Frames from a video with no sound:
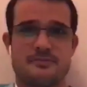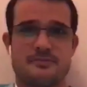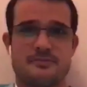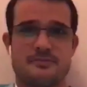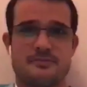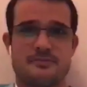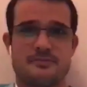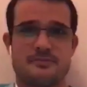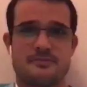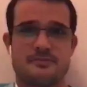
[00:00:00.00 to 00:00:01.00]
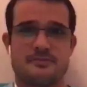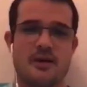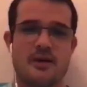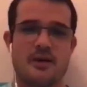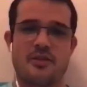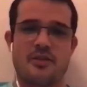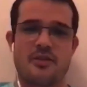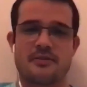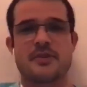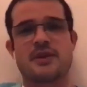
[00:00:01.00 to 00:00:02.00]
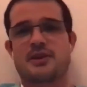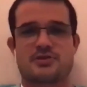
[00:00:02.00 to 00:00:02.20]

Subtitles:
Go for it. I mean, rather than